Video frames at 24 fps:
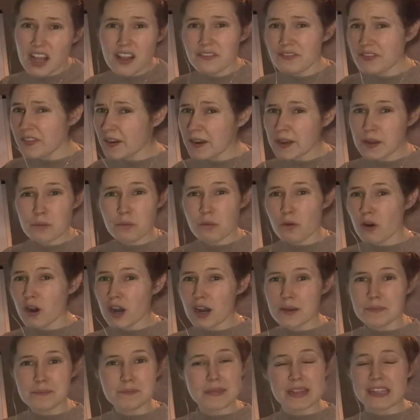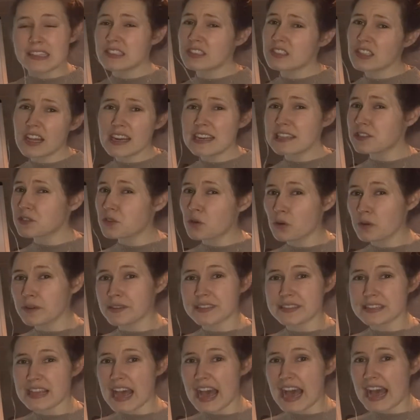very warm. It's not as cold
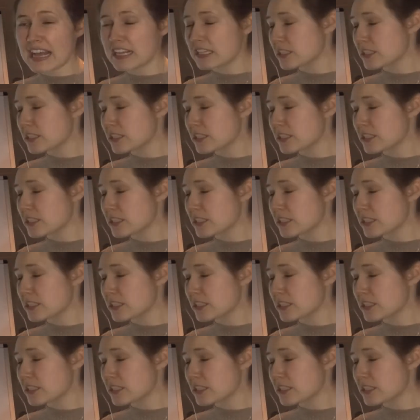as it has